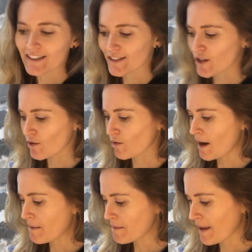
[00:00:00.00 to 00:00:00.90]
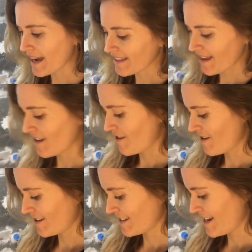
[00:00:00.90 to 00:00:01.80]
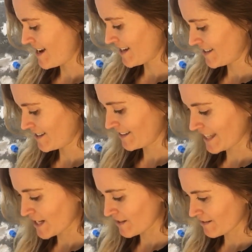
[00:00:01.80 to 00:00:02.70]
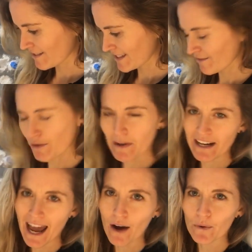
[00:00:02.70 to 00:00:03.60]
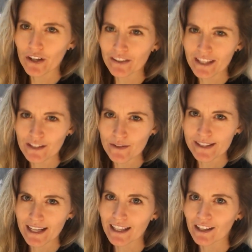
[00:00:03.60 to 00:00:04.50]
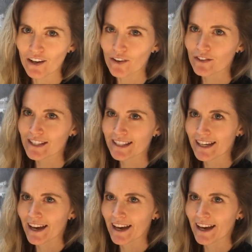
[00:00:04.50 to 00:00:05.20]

So I'm gonna paint that on and let it sit for about an hour and then do a second coat.